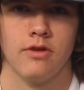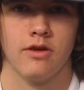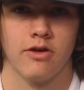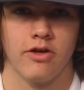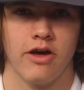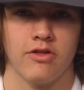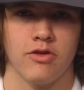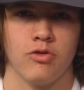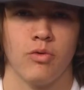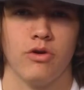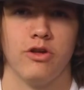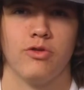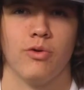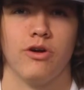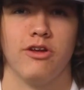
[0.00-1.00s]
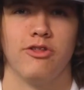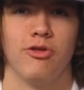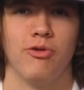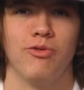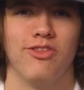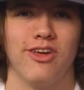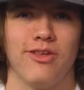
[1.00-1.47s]
Class of
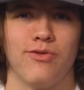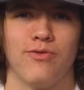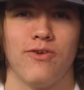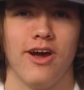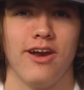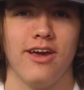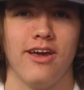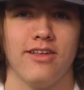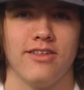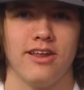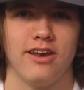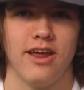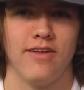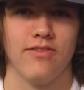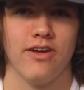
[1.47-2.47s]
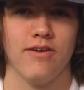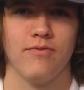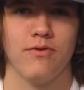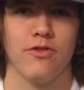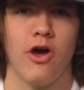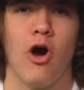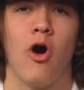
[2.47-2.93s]
2022, this Friday is the deadline
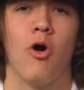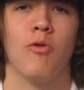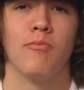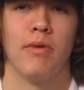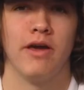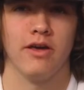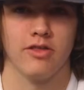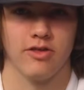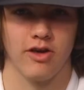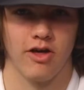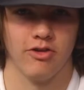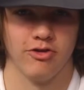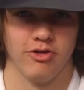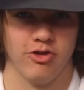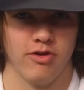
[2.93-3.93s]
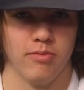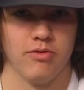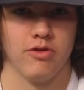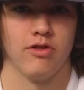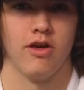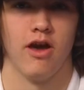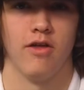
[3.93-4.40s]
for the Home Bank
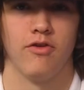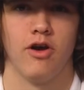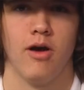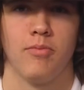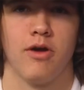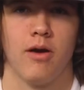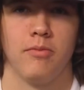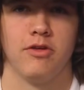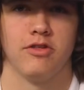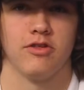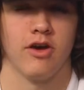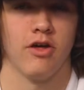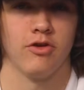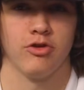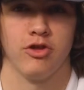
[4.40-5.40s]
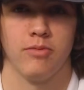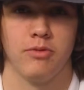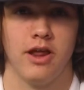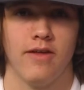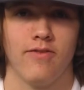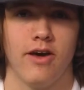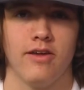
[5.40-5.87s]
Scholarships. Other upcoming scholarship
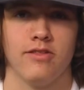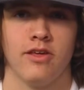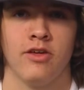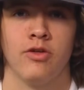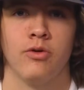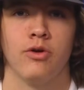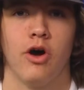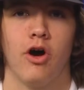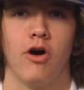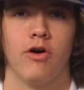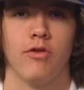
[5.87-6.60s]
deadlines include all